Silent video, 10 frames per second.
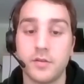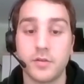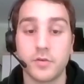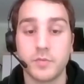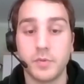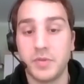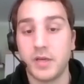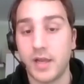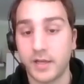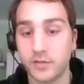those will be
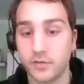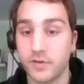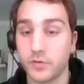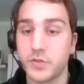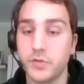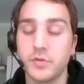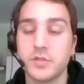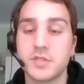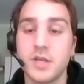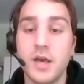elected fellow
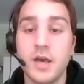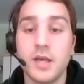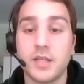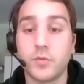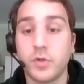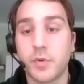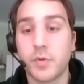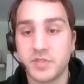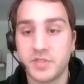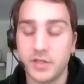students that will
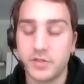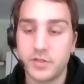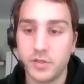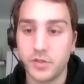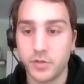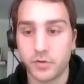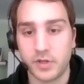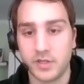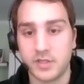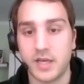represent your
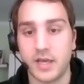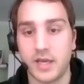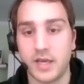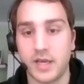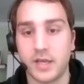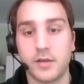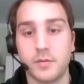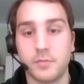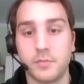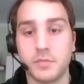intake.
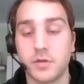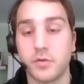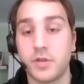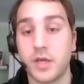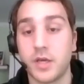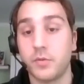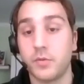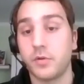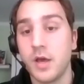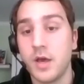So they
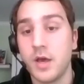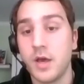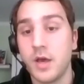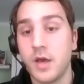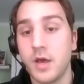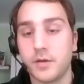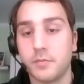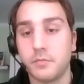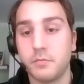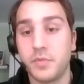will
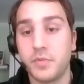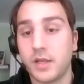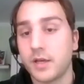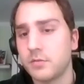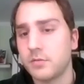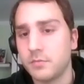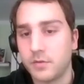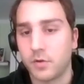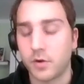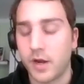be like
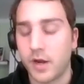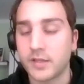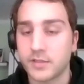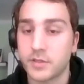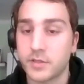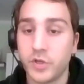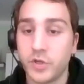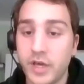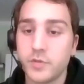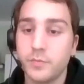or act as a
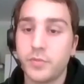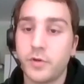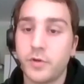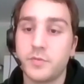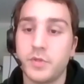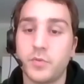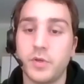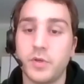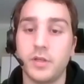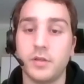communication point
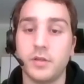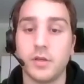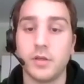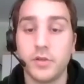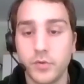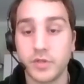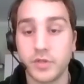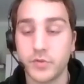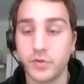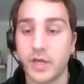between you, the
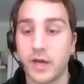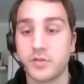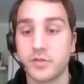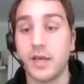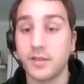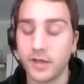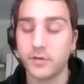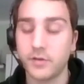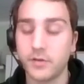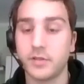student council, and the
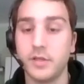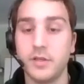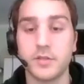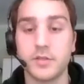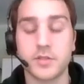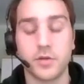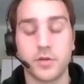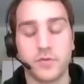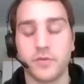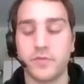faculty. So if you have
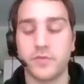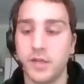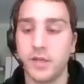any